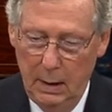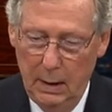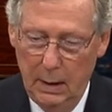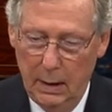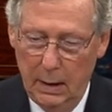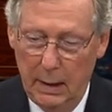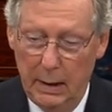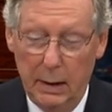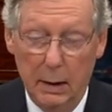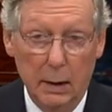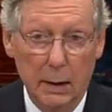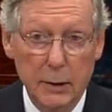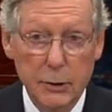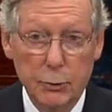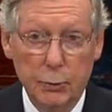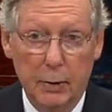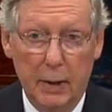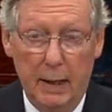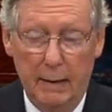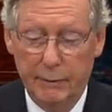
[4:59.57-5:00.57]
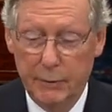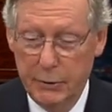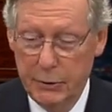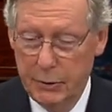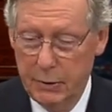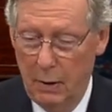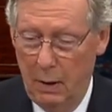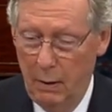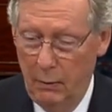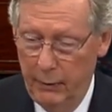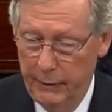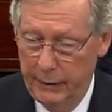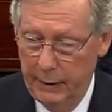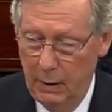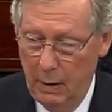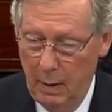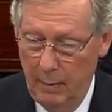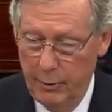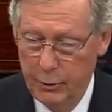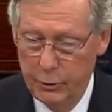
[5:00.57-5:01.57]
Any list would have to start with the
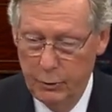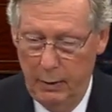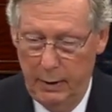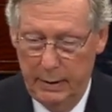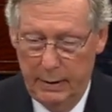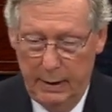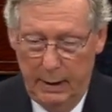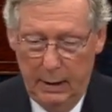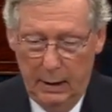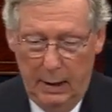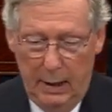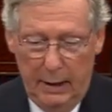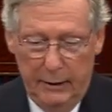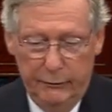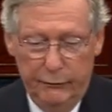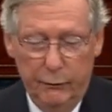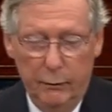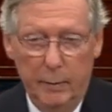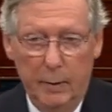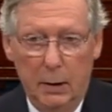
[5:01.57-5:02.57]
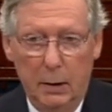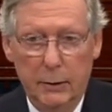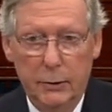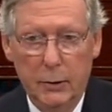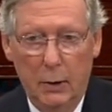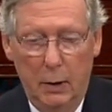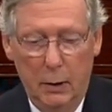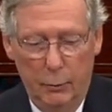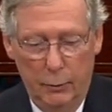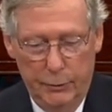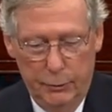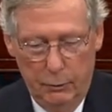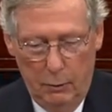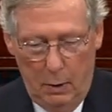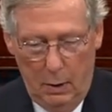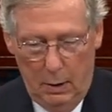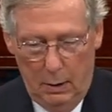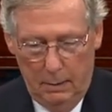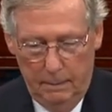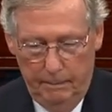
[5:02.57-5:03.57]
arbitrary deadlines for military
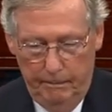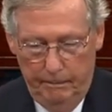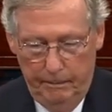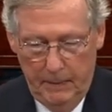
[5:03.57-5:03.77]
withdrawal